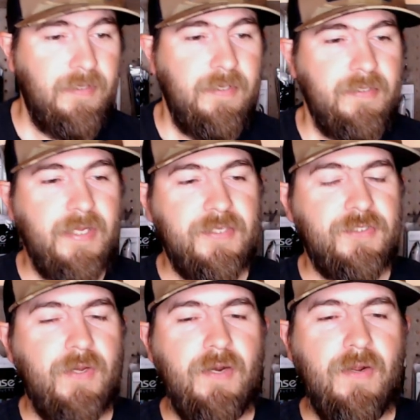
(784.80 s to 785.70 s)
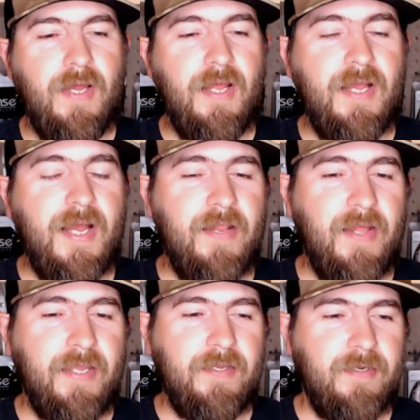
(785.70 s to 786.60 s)
Yeah, so I don't, I, I
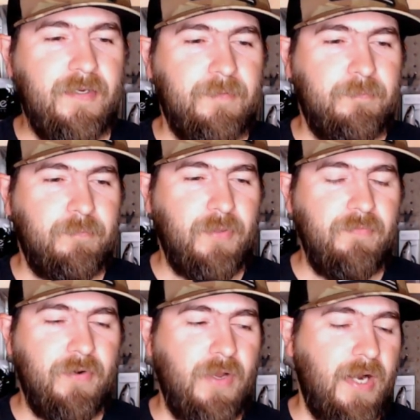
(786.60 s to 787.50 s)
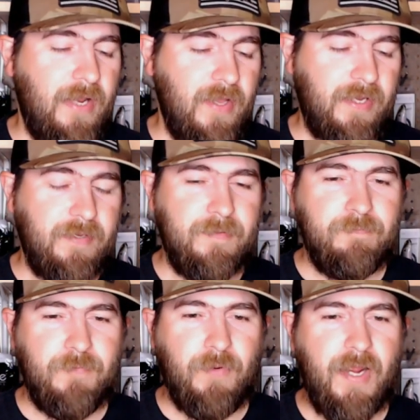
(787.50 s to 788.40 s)
like a, believe it or not, I like a
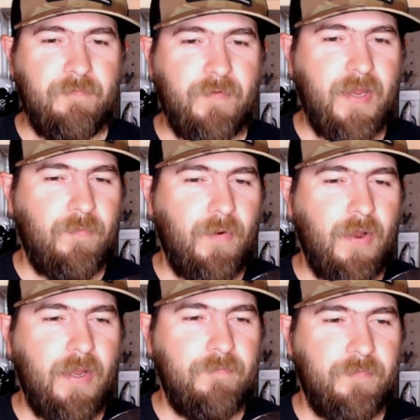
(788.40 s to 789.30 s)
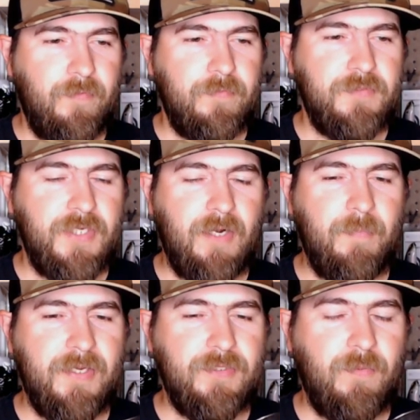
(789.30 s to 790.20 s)
graphite rod for
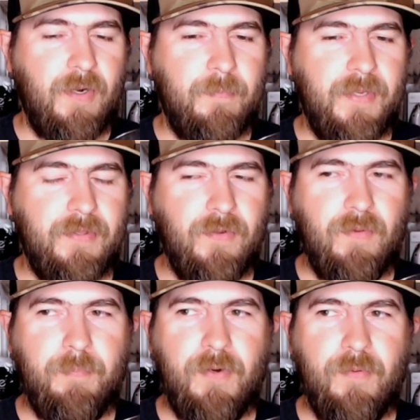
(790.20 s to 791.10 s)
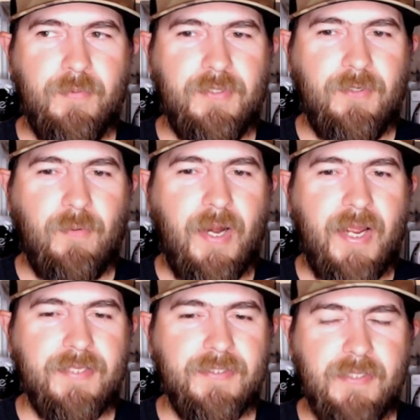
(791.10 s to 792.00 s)
chatterbaits quite a bit. The only problem with the
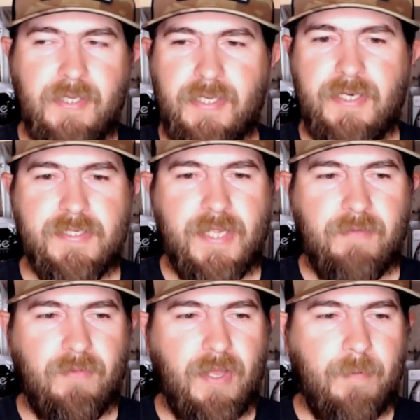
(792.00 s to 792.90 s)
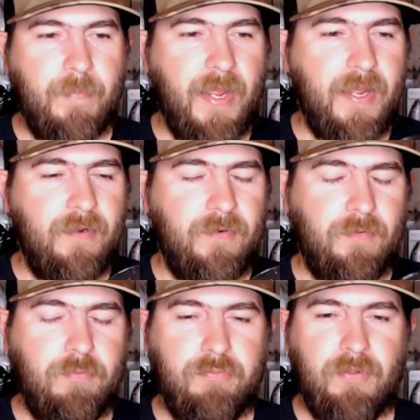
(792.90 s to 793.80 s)
grass, it doesn't have a lot of back, or
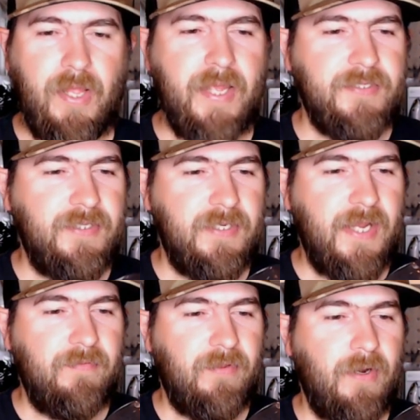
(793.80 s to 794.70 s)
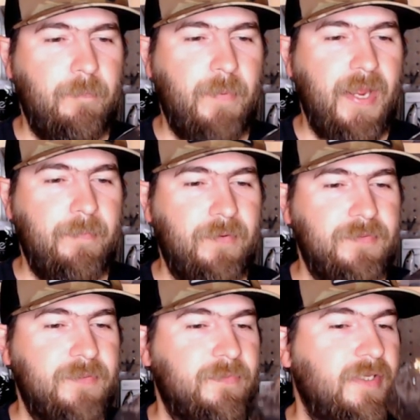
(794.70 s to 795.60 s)
glass, it doesn't have a lot of backbone
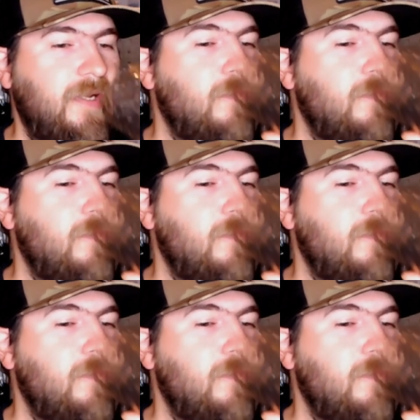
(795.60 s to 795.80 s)
sometimes.